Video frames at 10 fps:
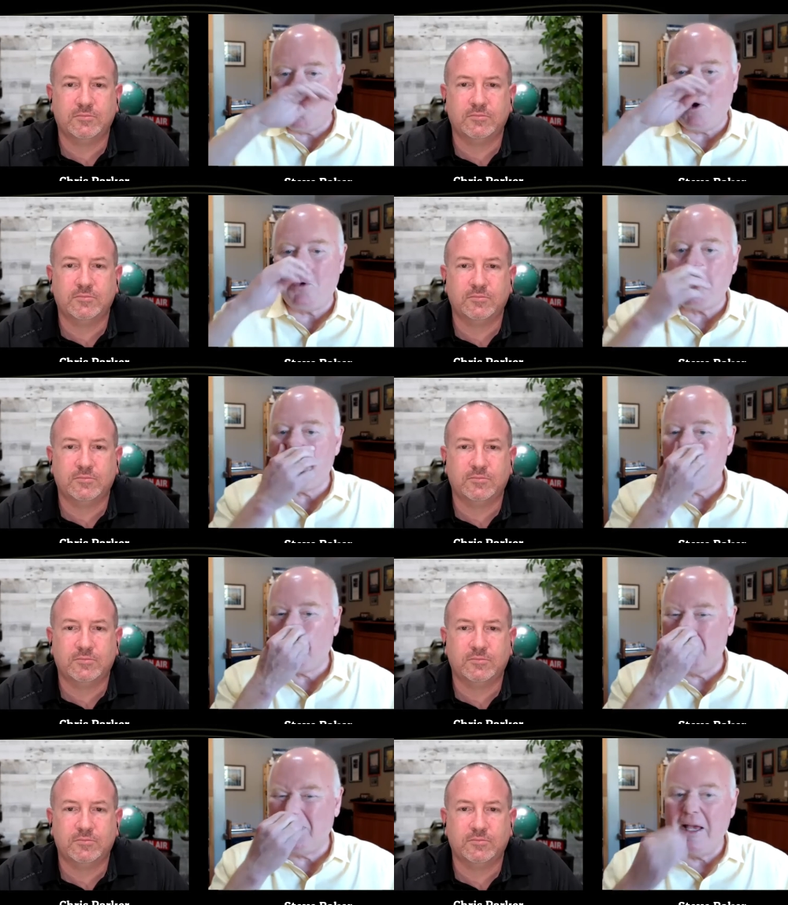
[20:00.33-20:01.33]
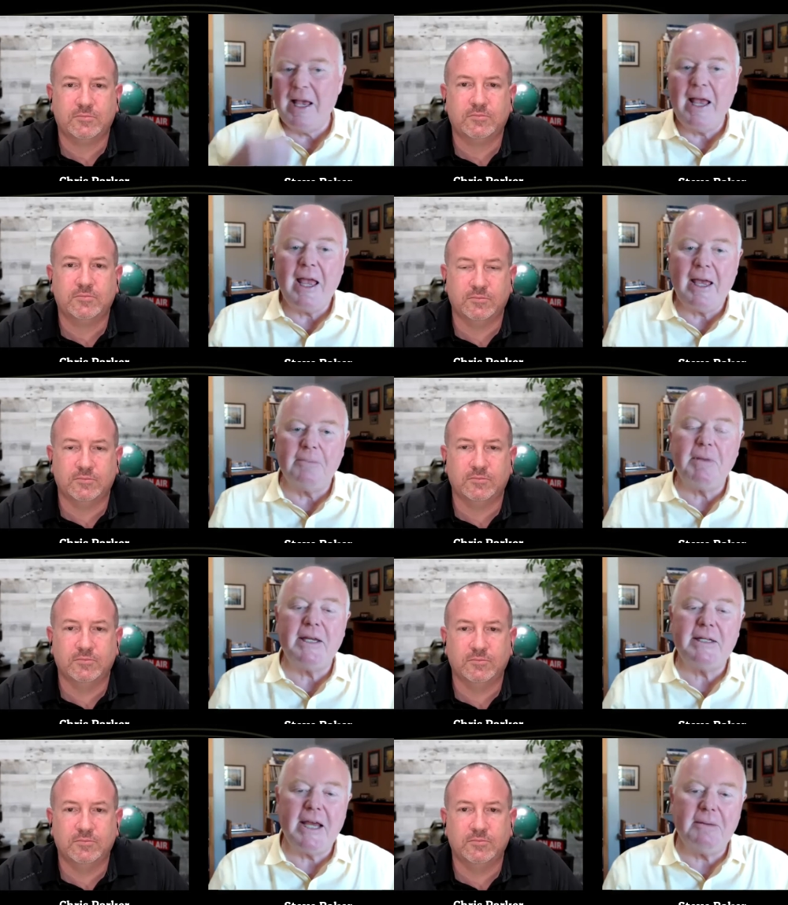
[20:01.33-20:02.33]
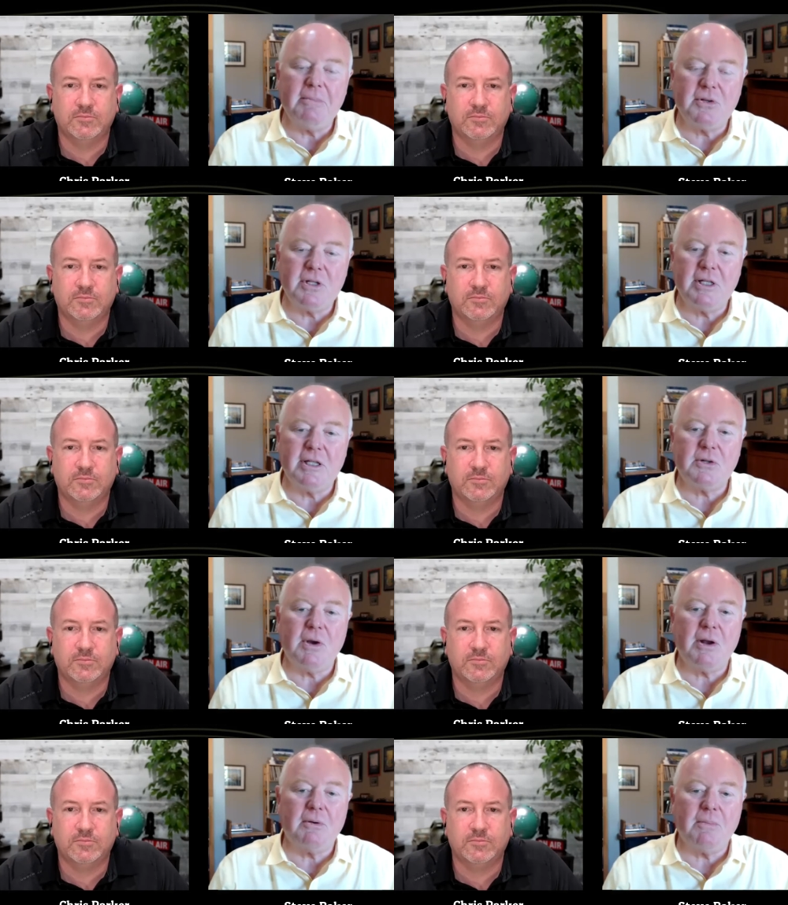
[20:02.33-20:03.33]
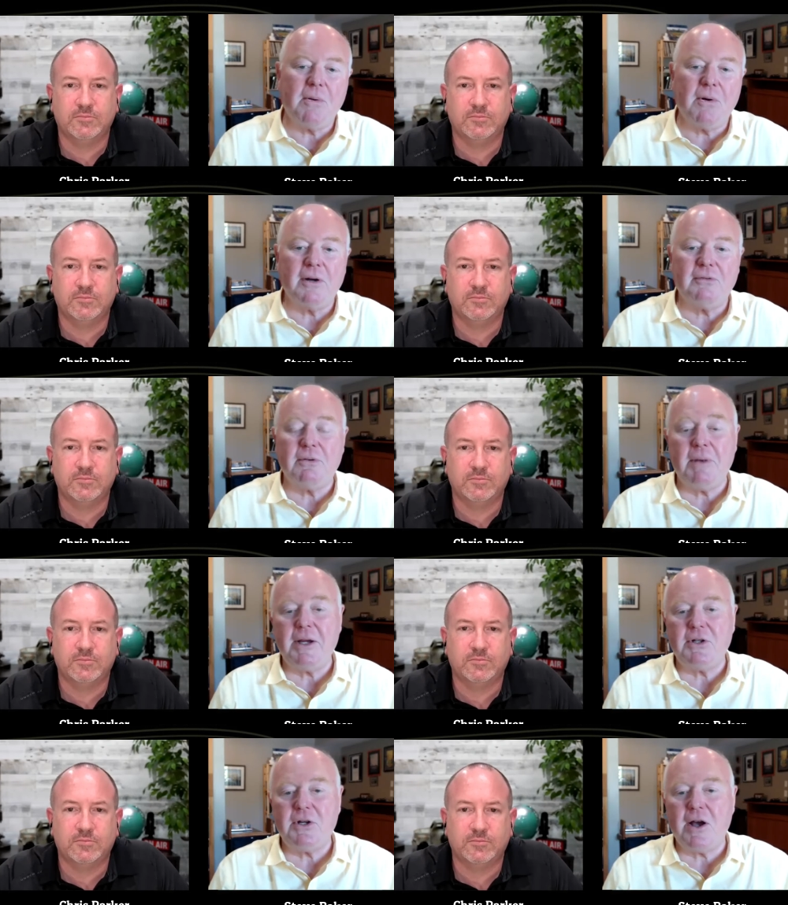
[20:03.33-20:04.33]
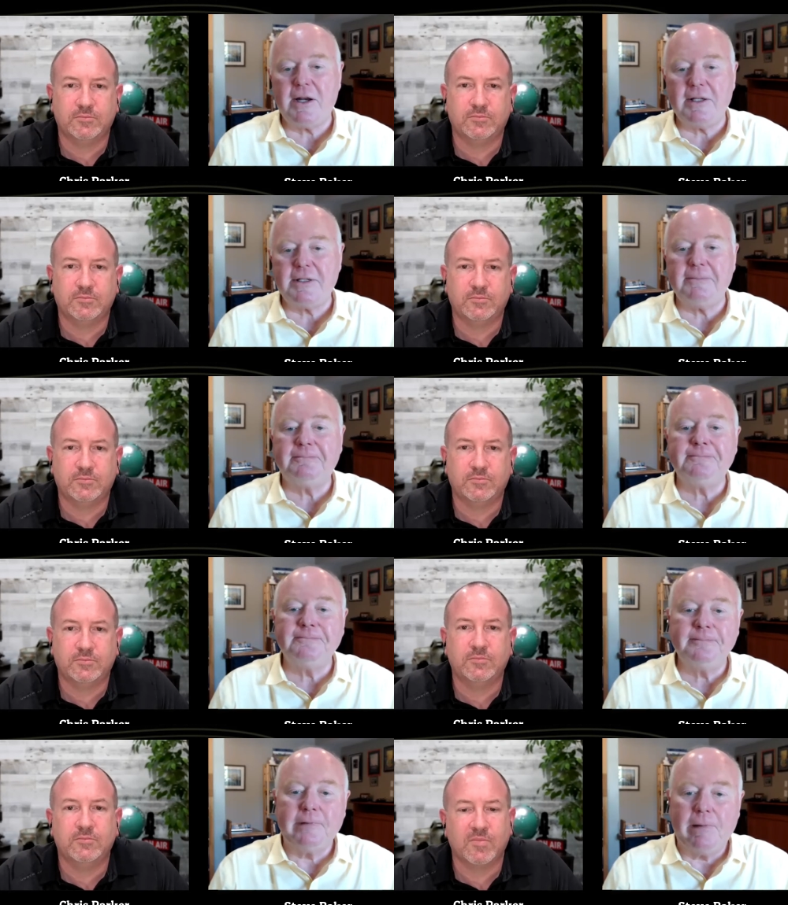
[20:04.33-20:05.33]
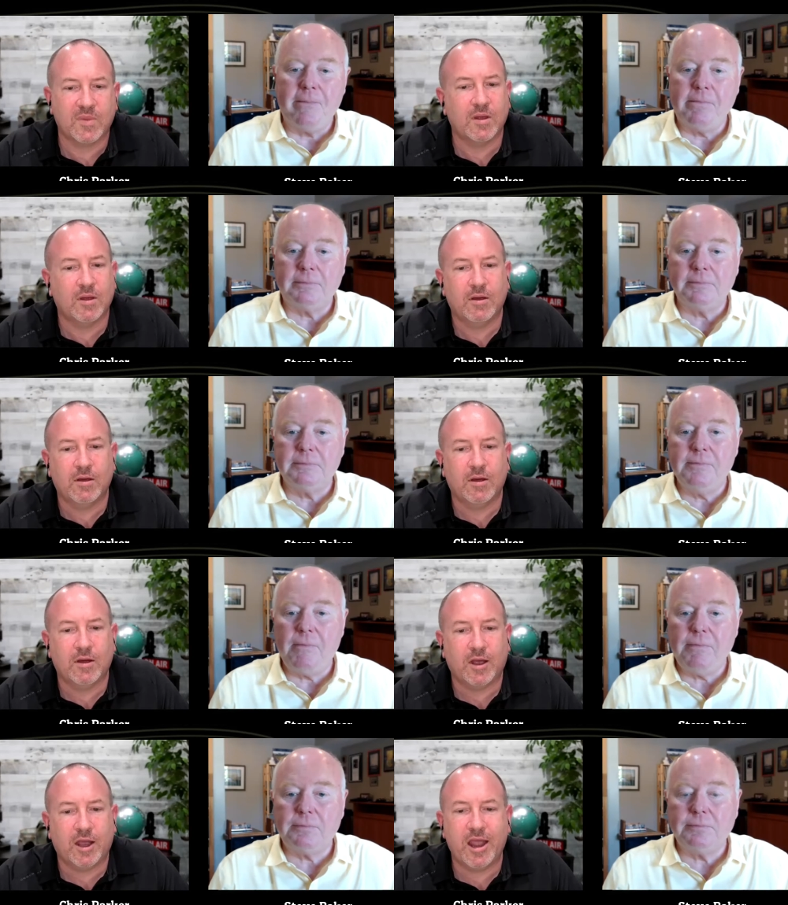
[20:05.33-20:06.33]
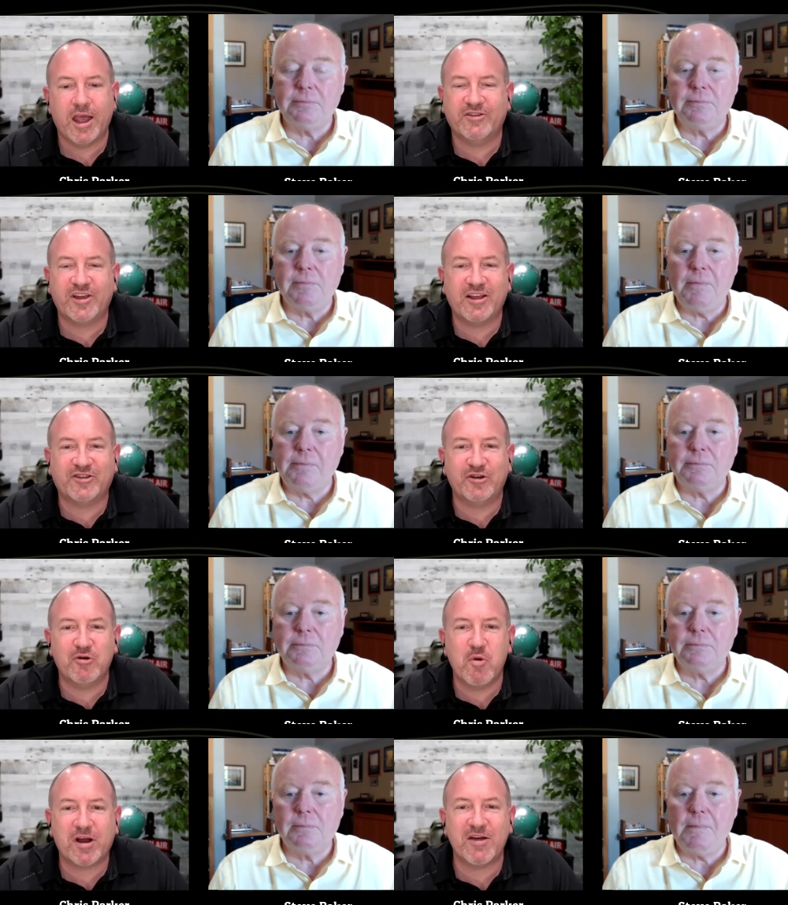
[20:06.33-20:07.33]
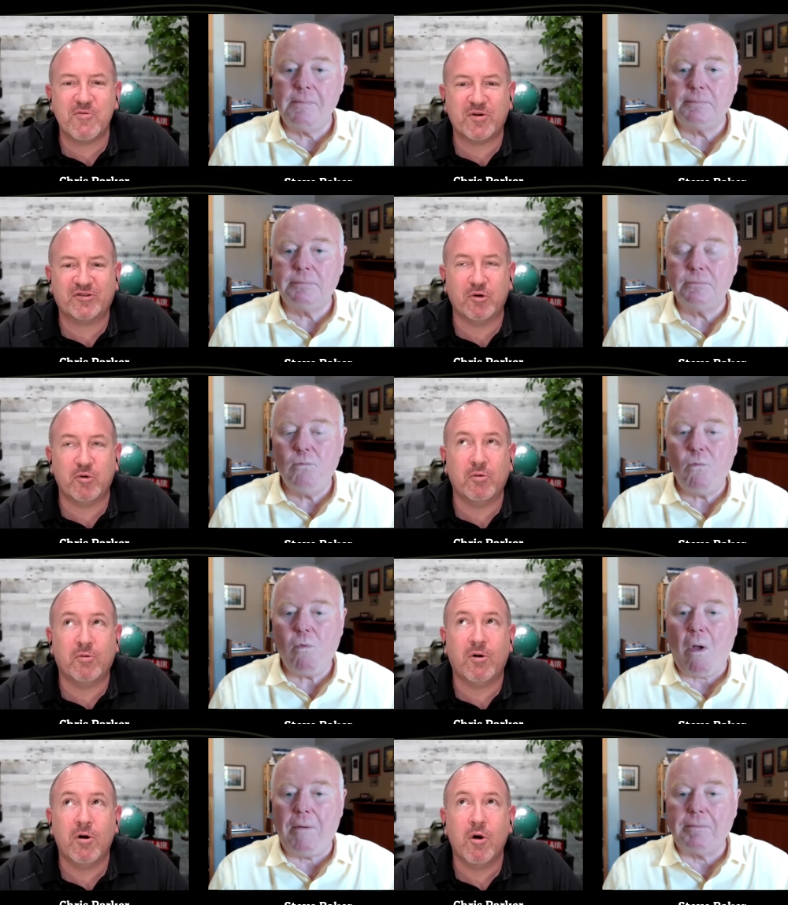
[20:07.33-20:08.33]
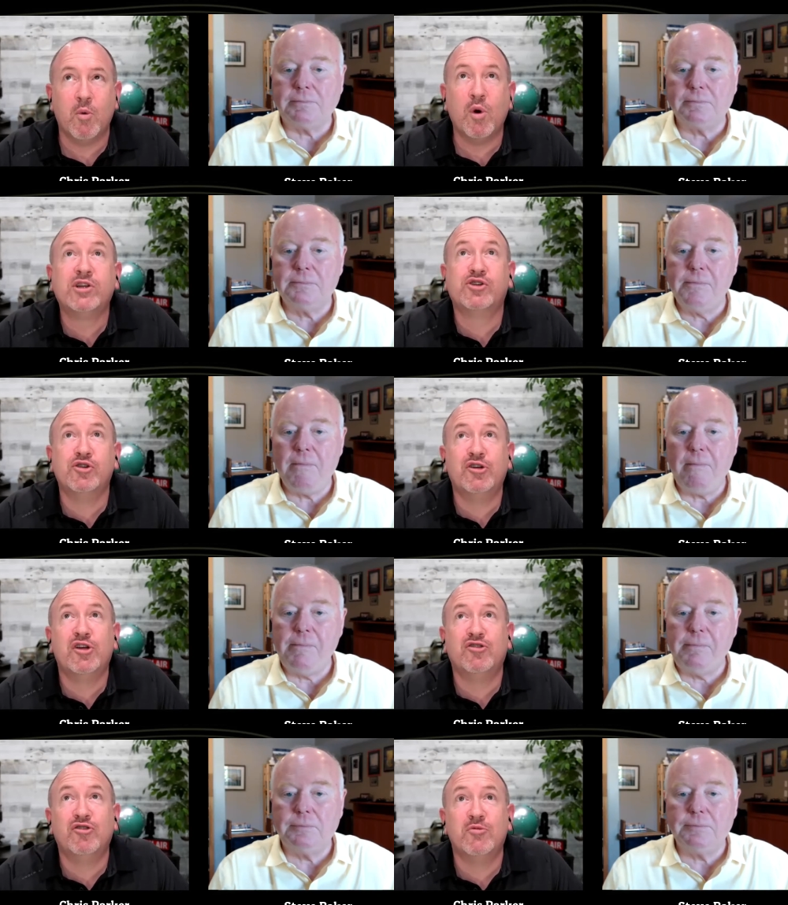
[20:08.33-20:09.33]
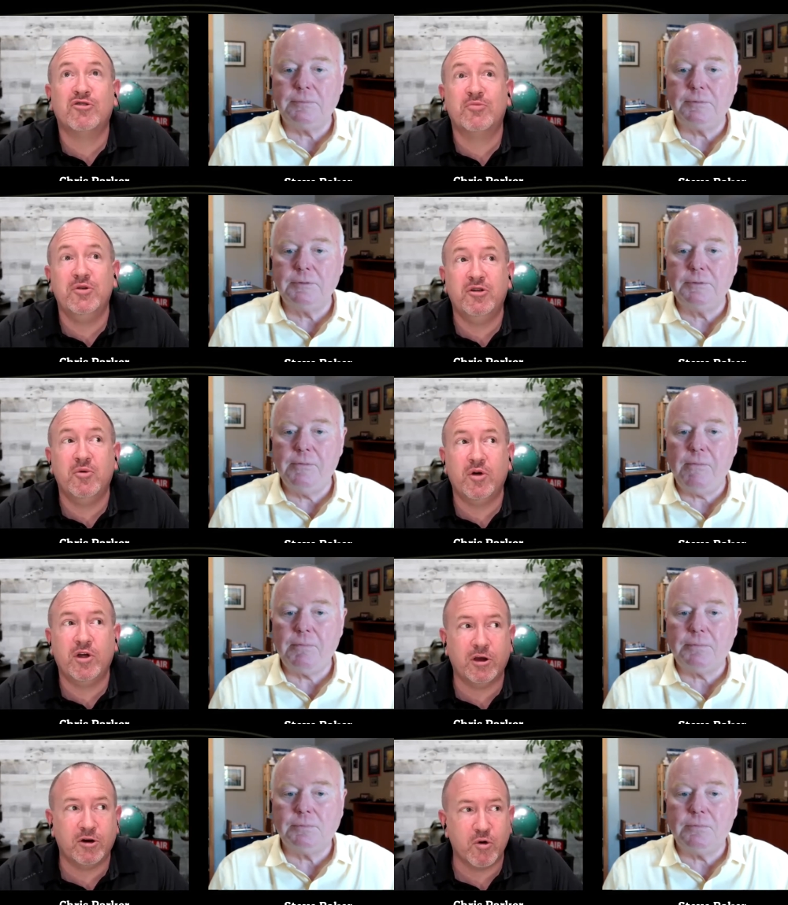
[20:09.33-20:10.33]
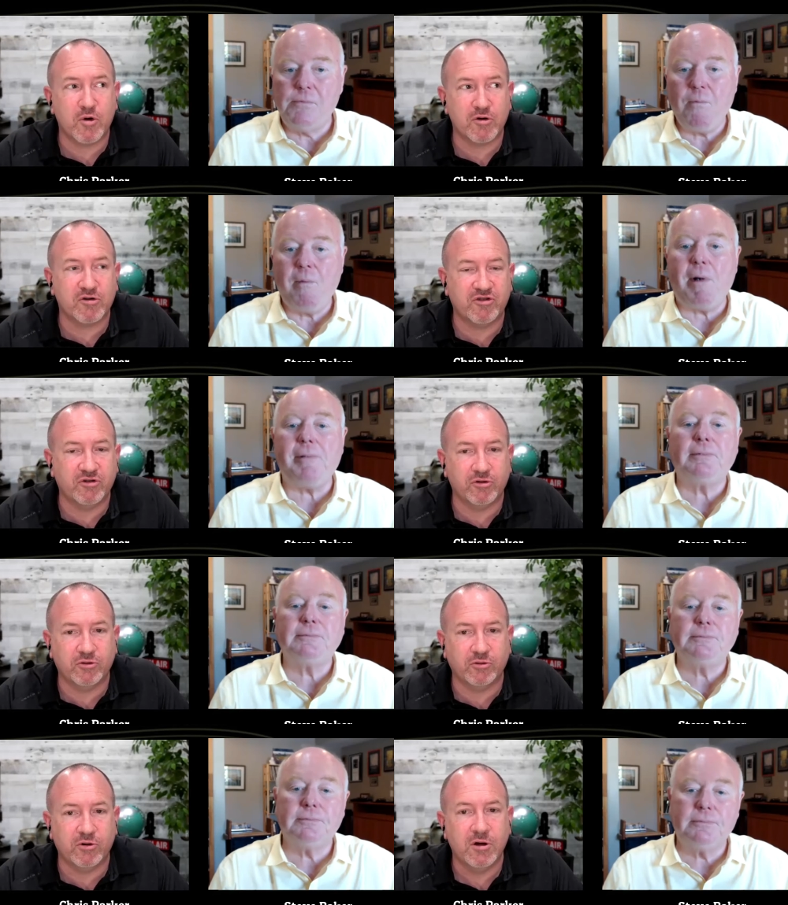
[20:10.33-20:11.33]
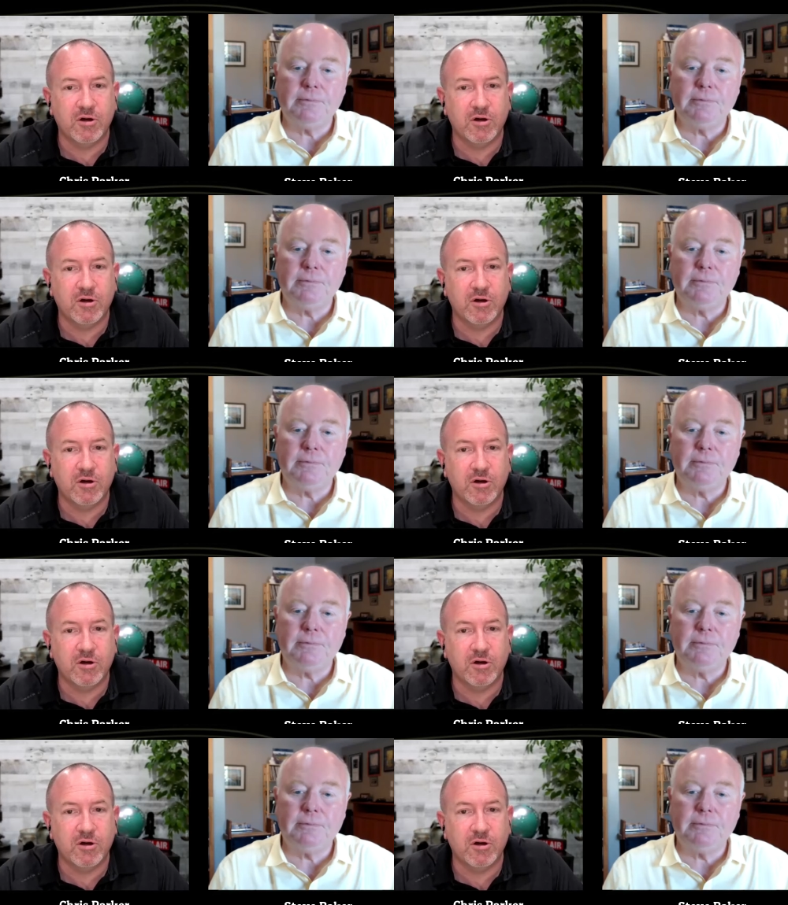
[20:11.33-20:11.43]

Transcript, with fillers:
Speaker 1: credit reports mm-hmm. and maintain most of this credit report information on us.
Speaker 2: And and so what can so what should consumers be doing in order to